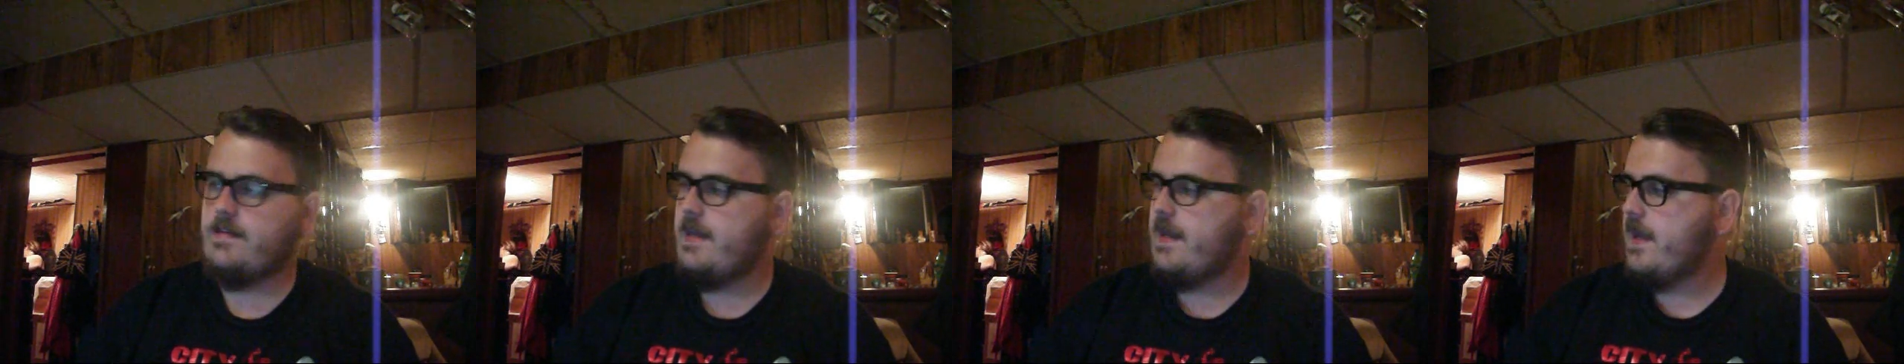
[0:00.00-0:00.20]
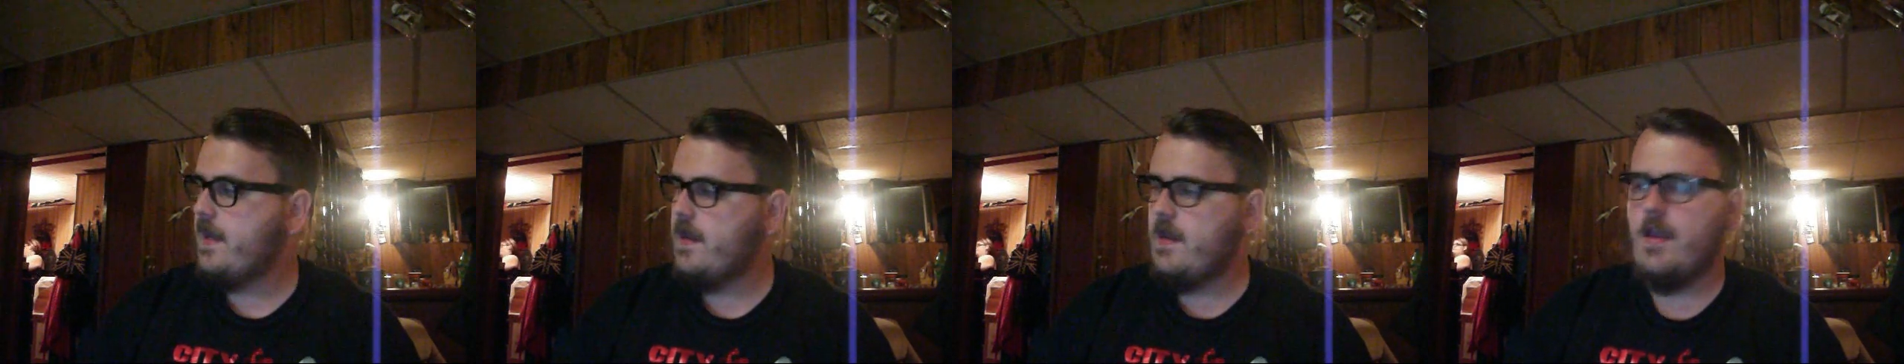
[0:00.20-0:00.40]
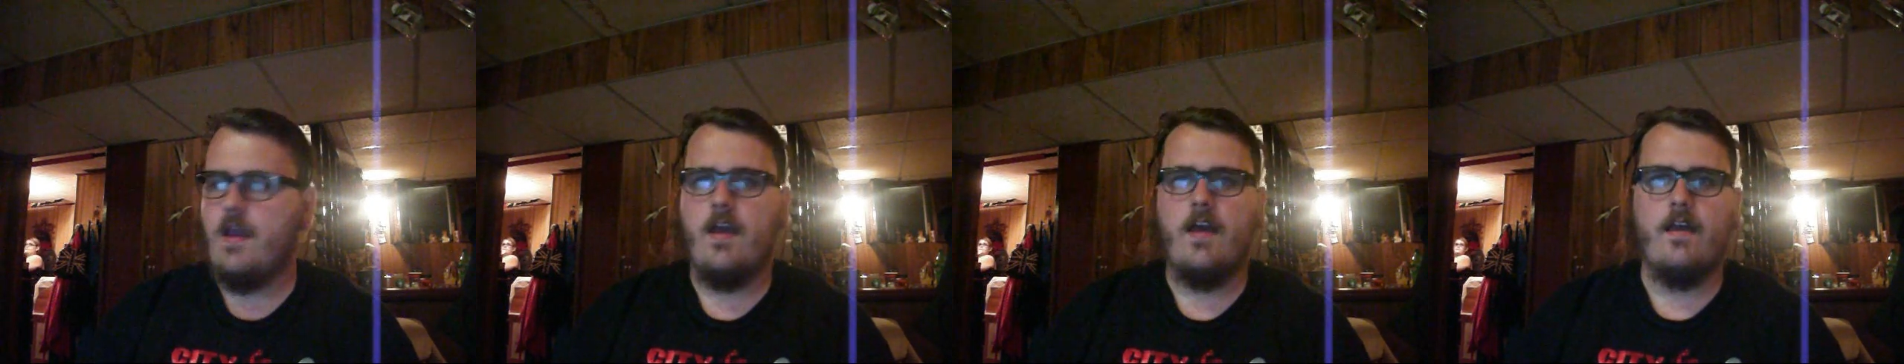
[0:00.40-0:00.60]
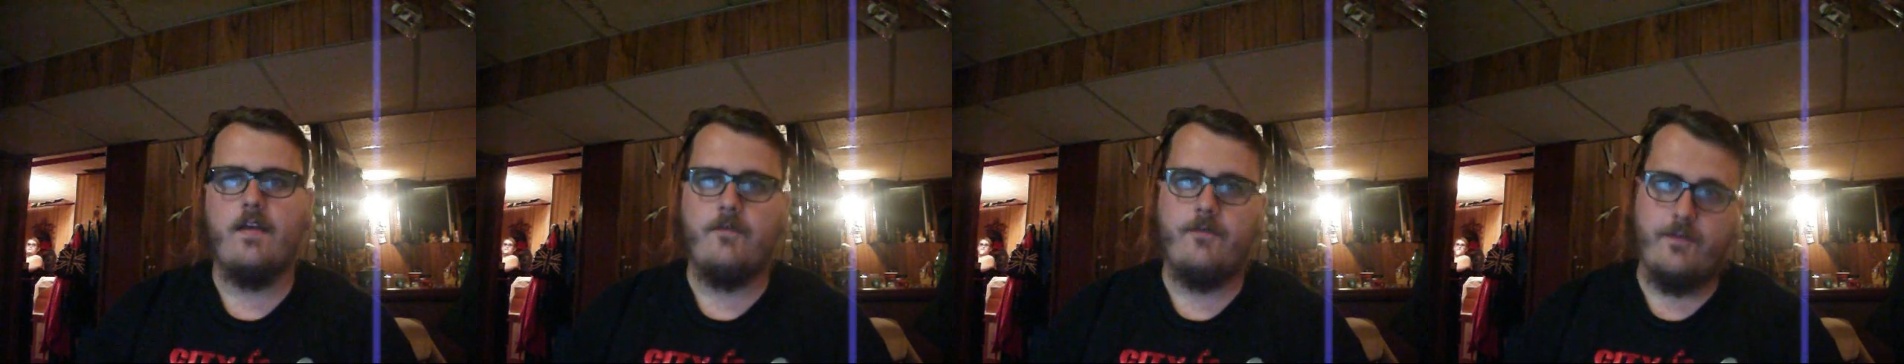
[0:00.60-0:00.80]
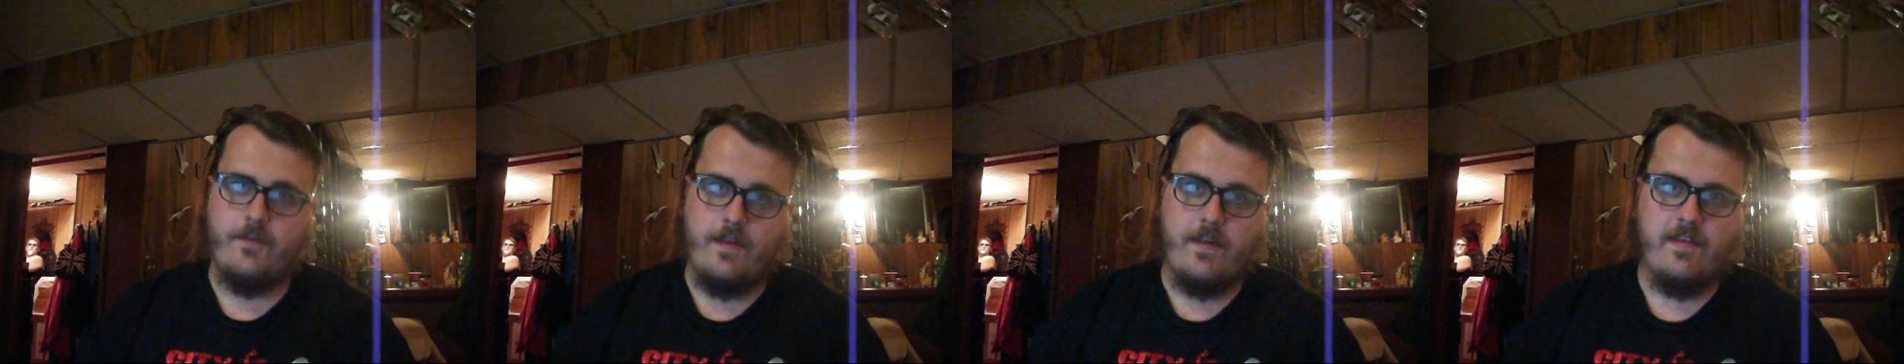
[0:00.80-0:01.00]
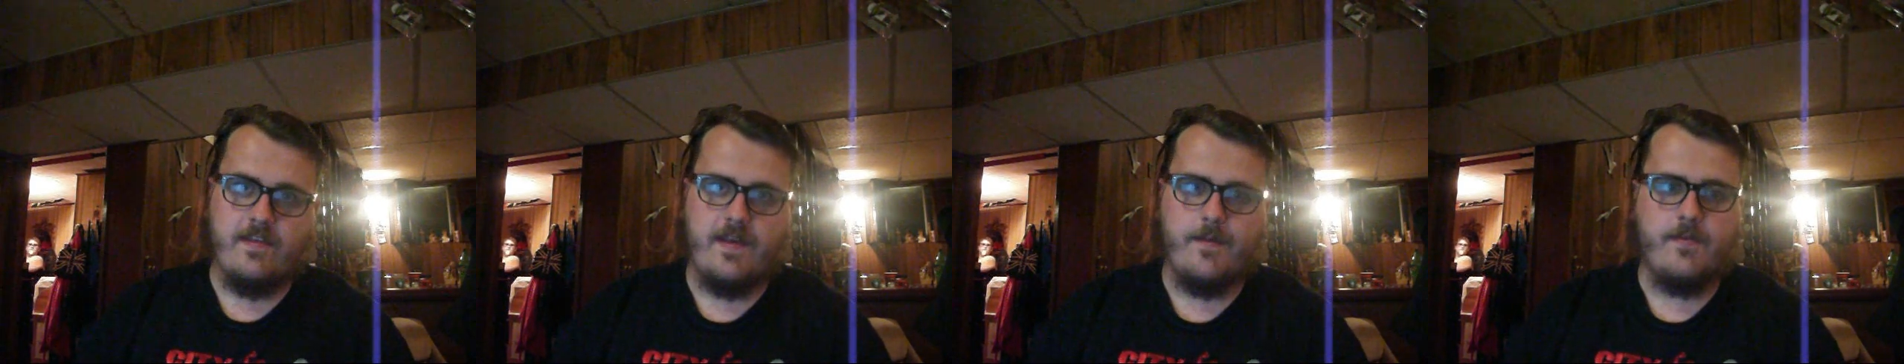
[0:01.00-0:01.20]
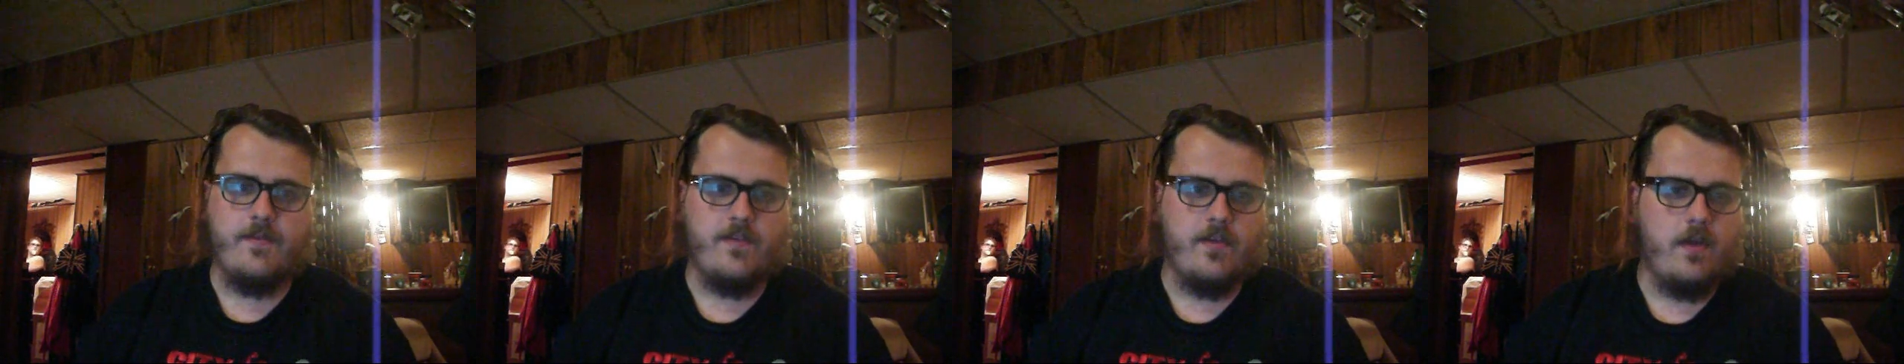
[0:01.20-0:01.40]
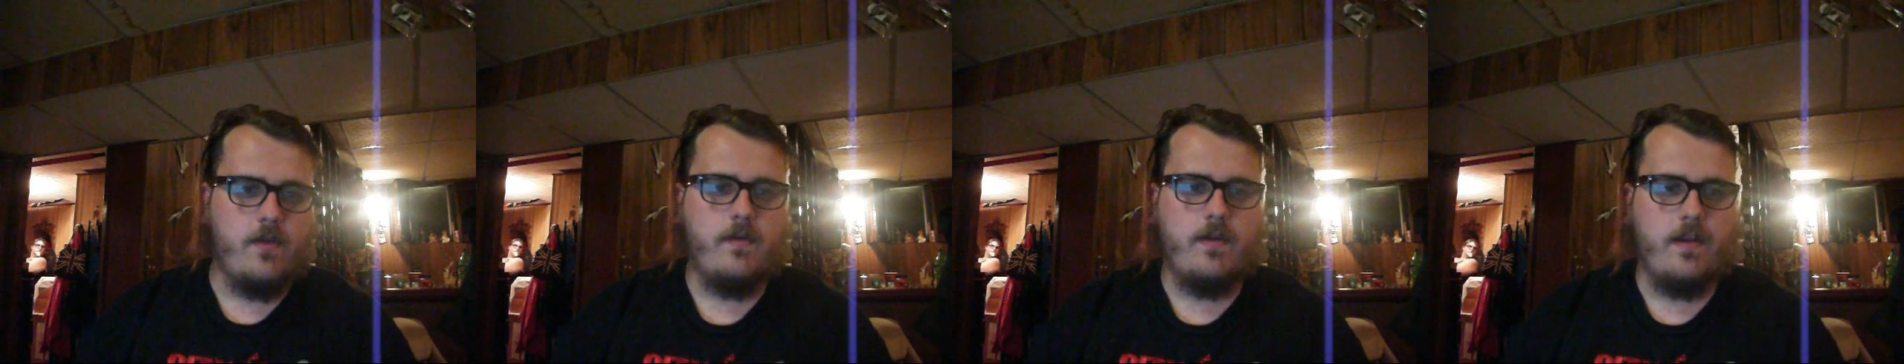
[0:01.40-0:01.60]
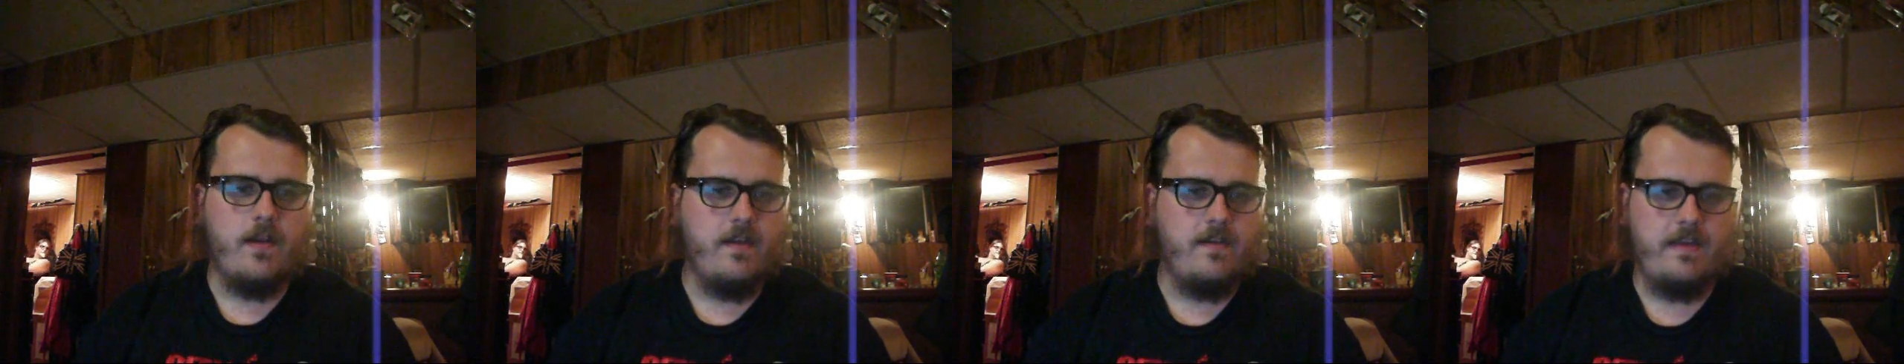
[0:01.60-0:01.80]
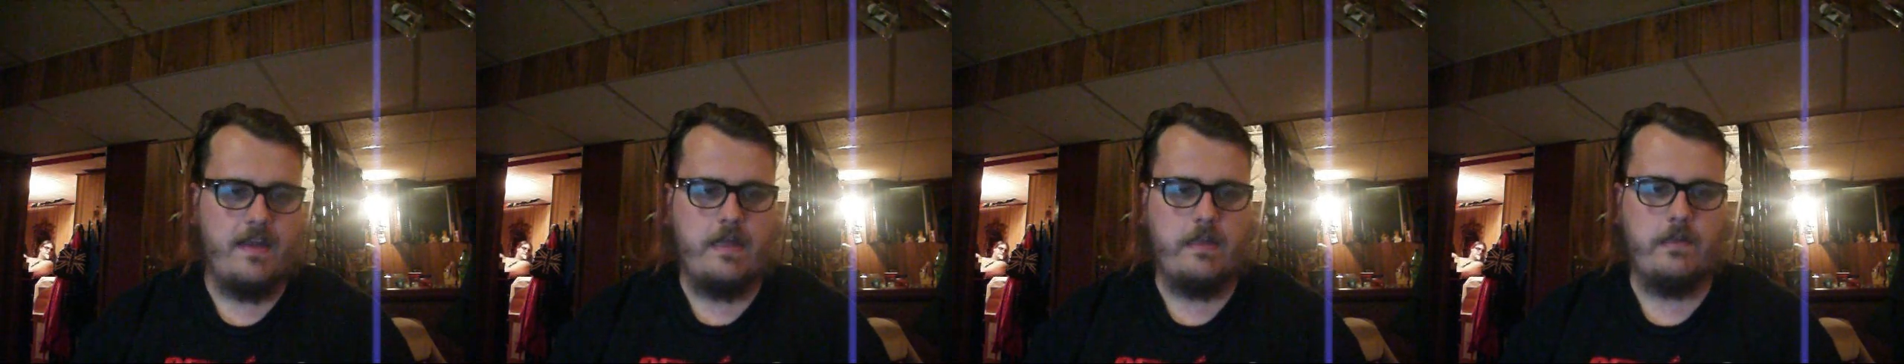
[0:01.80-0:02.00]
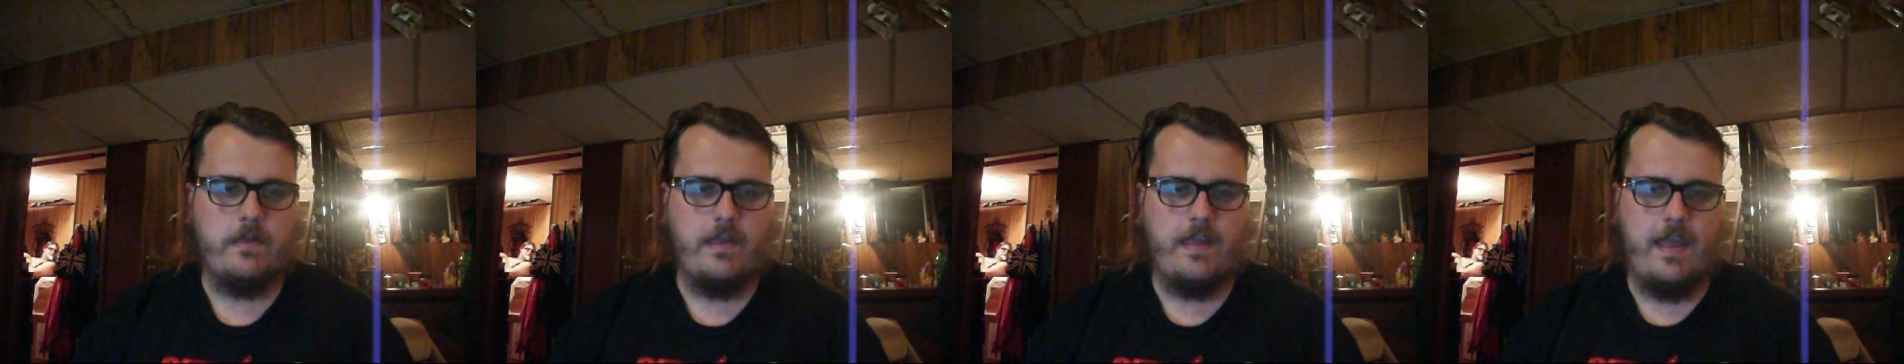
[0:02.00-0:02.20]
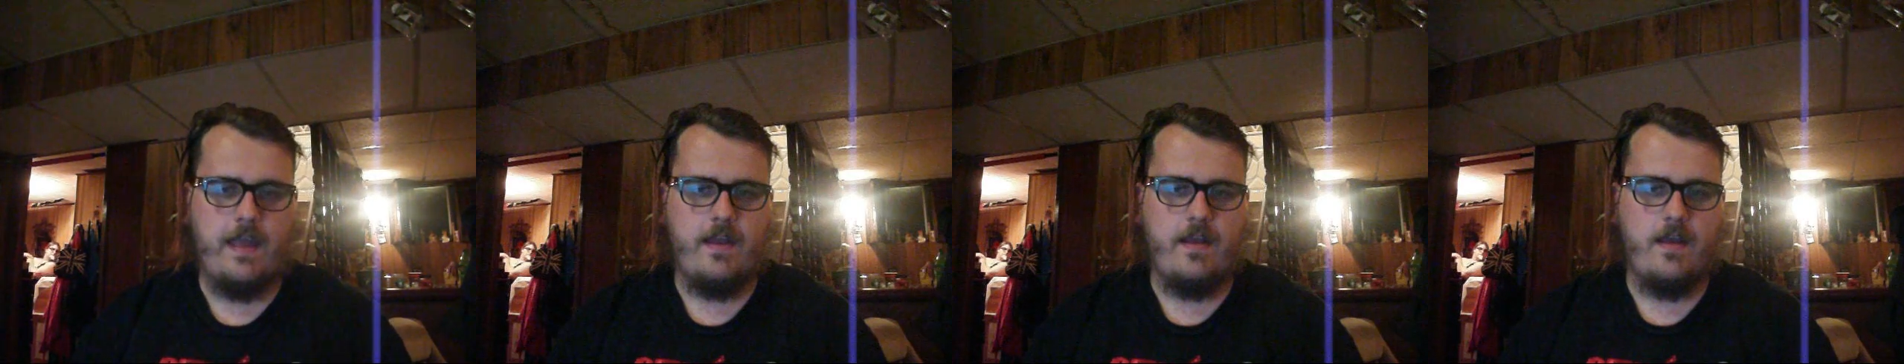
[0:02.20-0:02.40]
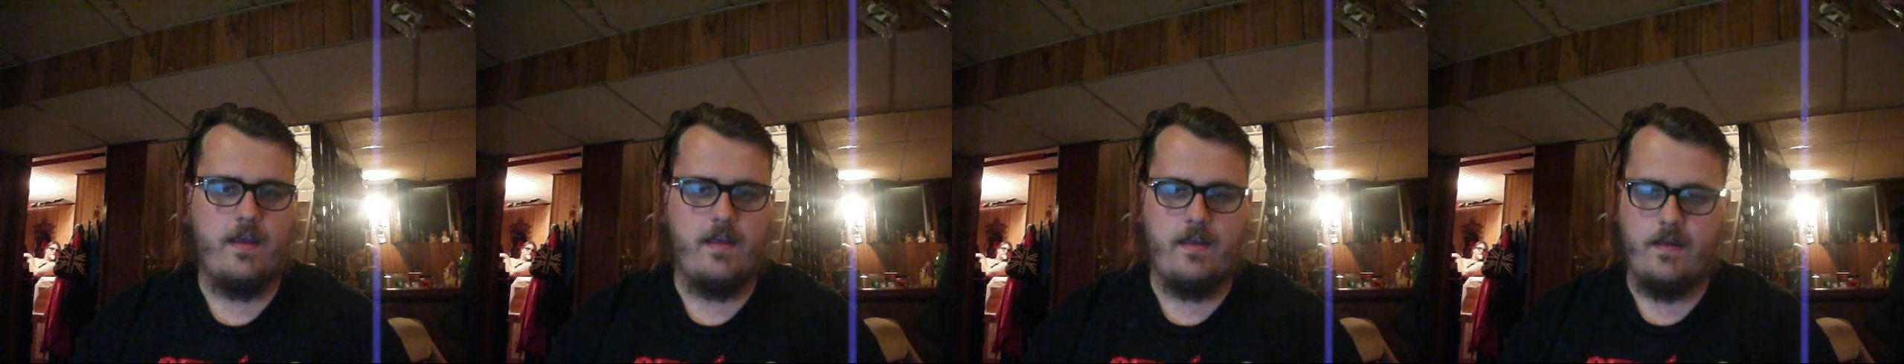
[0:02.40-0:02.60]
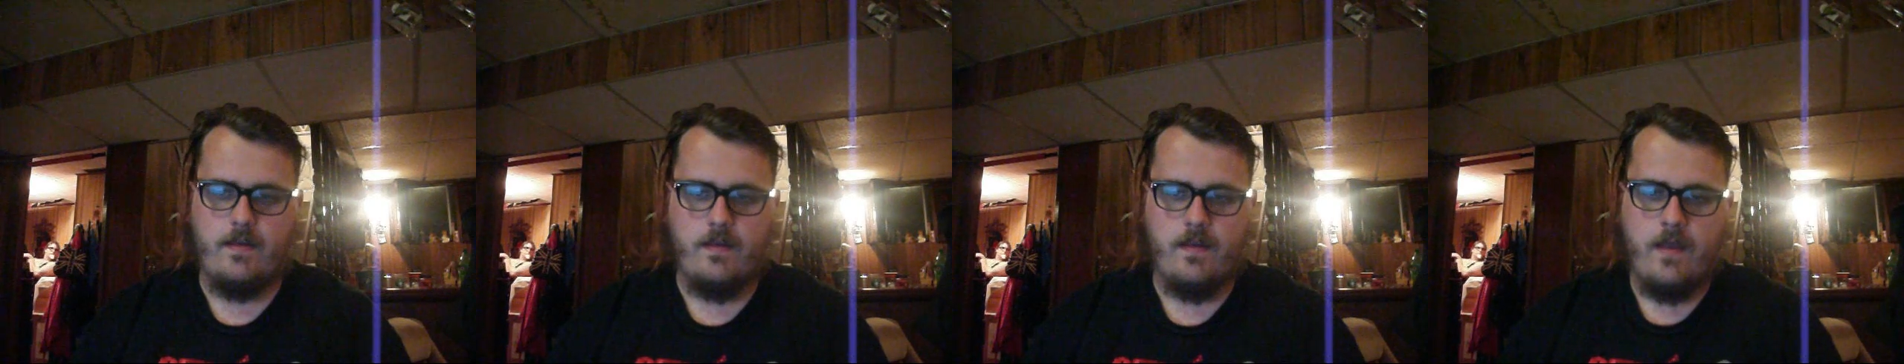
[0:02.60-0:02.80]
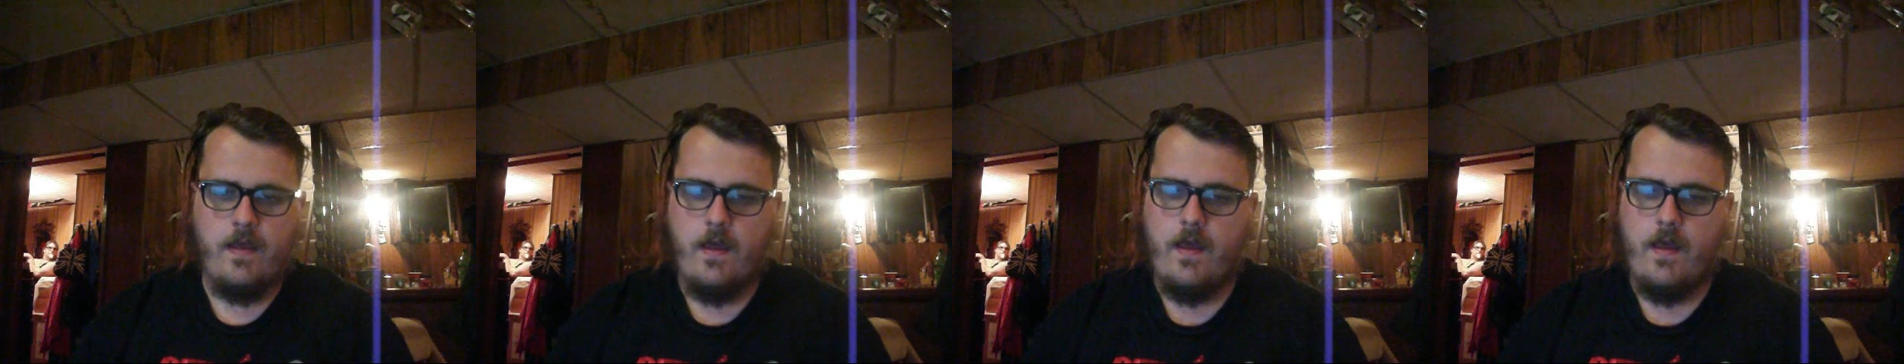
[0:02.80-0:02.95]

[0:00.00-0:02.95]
Today, for this episode, we're going to take a look at a